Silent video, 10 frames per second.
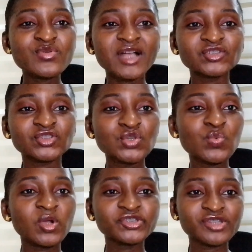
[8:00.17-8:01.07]
you actually
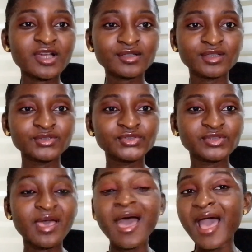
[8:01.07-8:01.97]
wash that clothes,
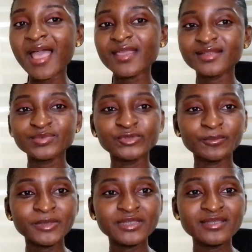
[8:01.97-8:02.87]
iron it
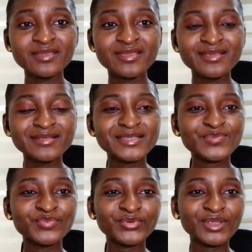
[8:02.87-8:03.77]
properly,
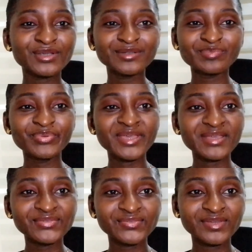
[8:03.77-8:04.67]
spray good
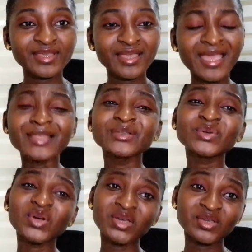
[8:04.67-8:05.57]
perf, and
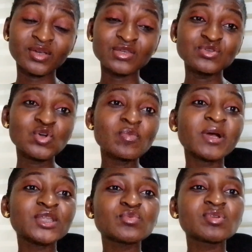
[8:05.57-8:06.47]
look how good,
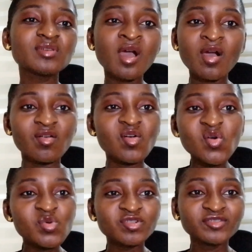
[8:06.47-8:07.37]
nobody will know. Who
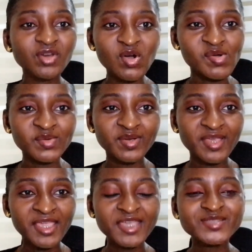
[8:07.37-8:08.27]
will know?
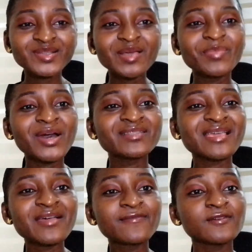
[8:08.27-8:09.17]
It's all about
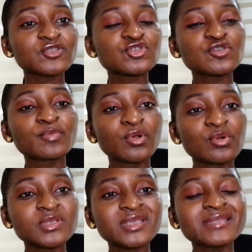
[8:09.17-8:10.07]
the effort you
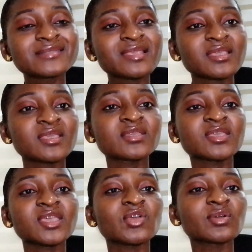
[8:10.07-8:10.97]
put in taking
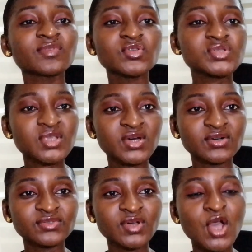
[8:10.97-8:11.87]
care of
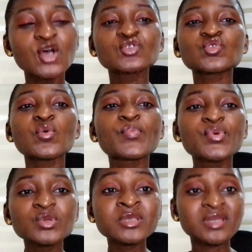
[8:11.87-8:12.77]
yourself. So
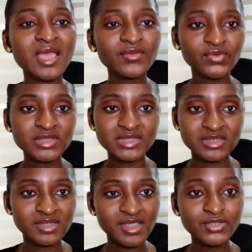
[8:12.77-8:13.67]
put an effort
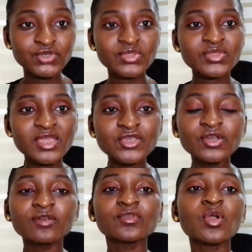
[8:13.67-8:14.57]
today to take
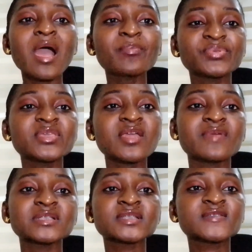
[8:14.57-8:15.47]
care of your
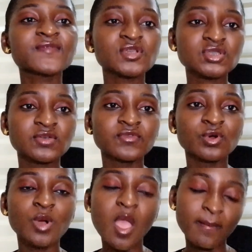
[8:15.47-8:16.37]
appearance first of
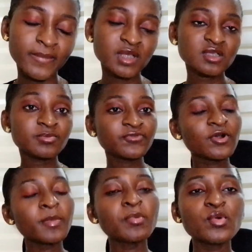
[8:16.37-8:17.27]
all, because
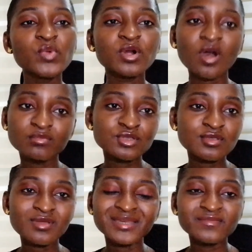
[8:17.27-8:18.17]
before people will come to
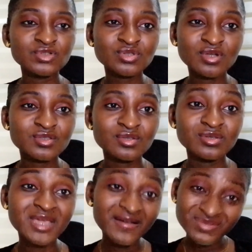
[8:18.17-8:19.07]
you and even talk to you,
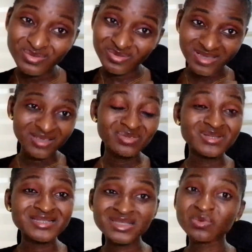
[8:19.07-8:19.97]
they have to look at you
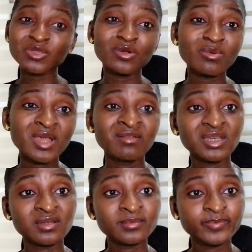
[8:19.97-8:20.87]
and see what you're
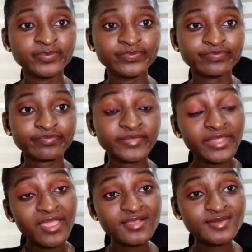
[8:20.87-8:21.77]
wearing.
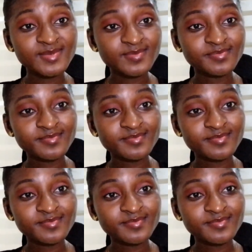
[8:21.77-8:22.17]
Yes.